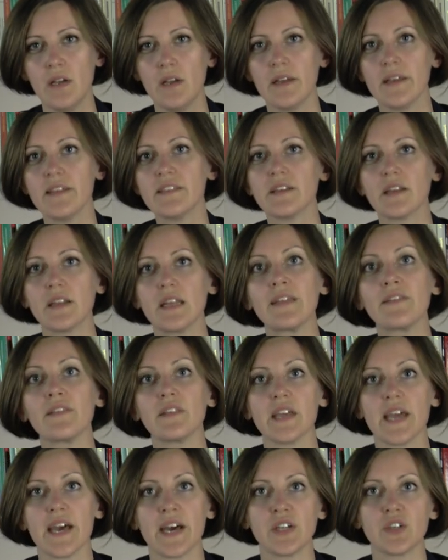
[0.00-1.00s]
is that in the
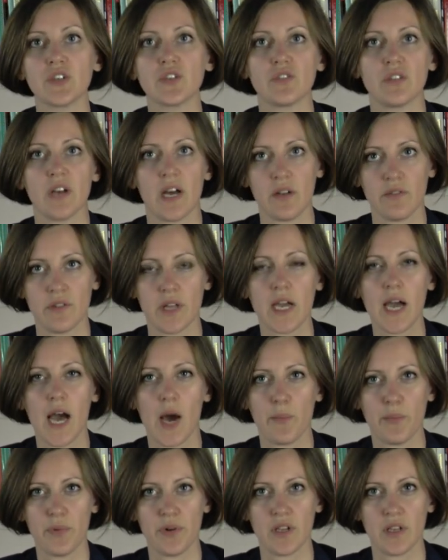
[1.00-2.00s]
end, none of the
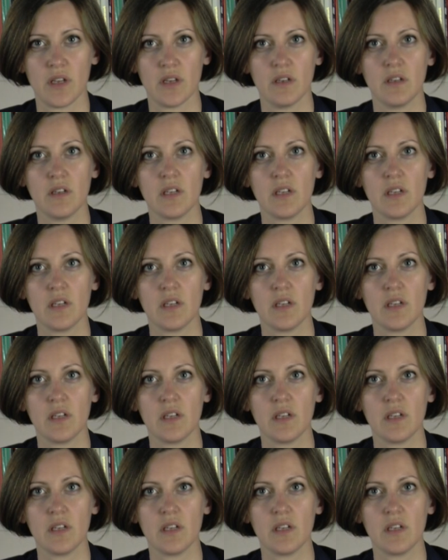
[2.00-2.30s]
company